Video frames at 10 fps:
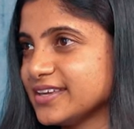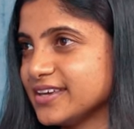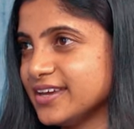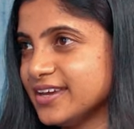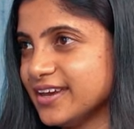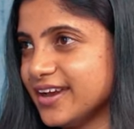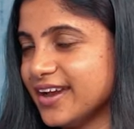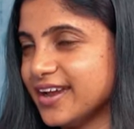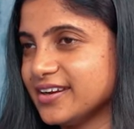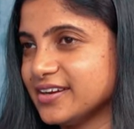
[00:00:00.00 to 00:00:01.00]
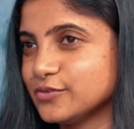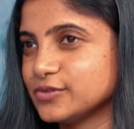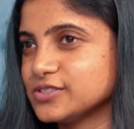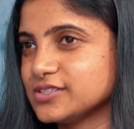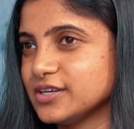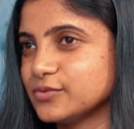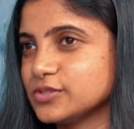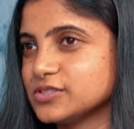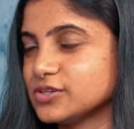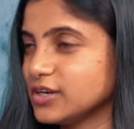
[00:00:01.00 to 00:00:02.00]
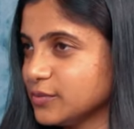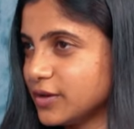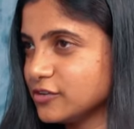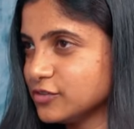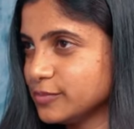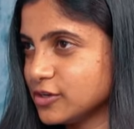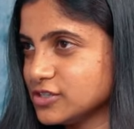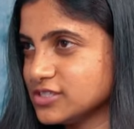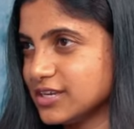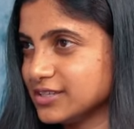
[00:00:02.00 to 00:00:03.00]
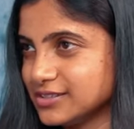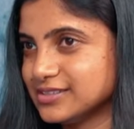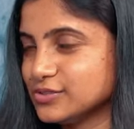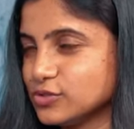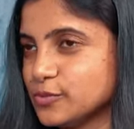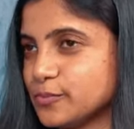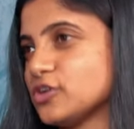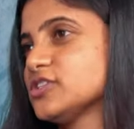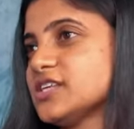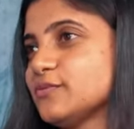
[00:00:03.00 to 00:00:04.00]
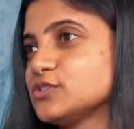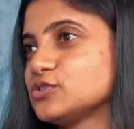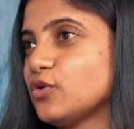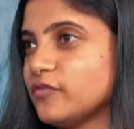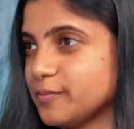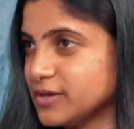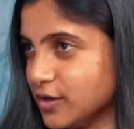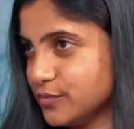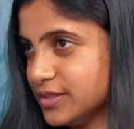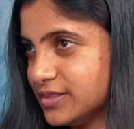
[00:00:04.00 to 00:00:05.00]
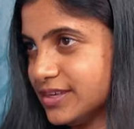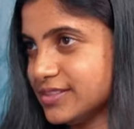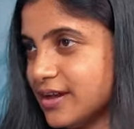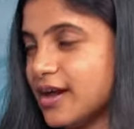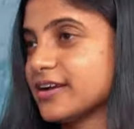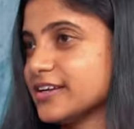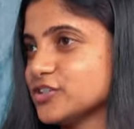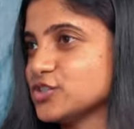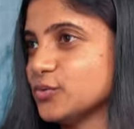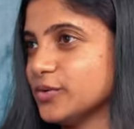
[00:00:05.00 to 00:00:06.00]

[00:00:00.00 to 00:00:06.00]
thinking, and it was it was really wonderful because it, this was a process I was so familiar with in the architecture